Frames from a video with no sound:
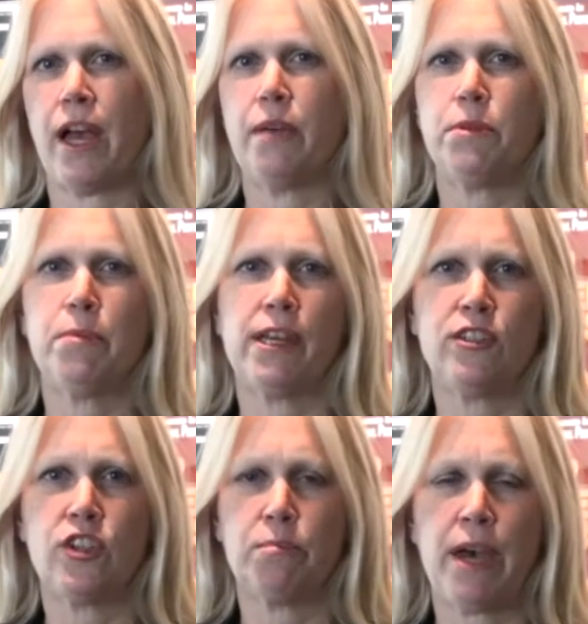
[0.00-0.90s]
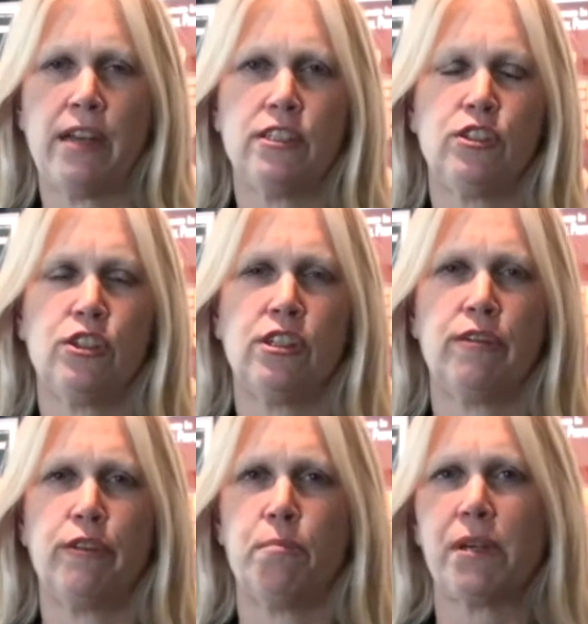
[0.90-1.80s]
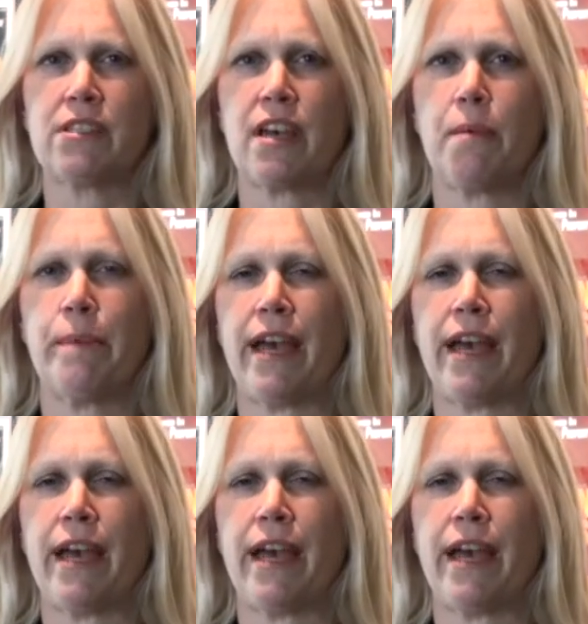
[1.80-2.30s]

I'm the managing patent attorney for Buskop